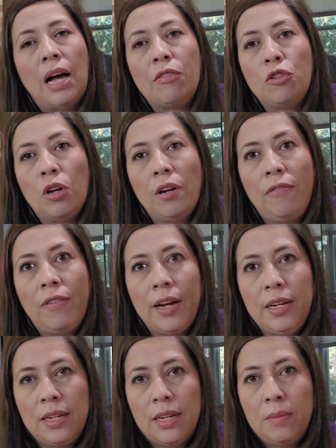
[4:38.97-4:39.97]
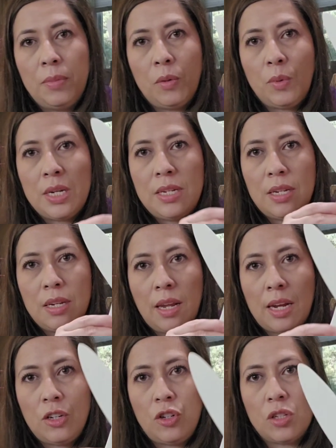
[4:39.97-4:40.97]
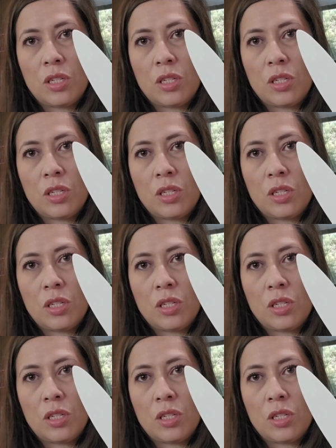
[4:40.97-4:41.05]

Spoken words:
I'll have to try to find it. But we did like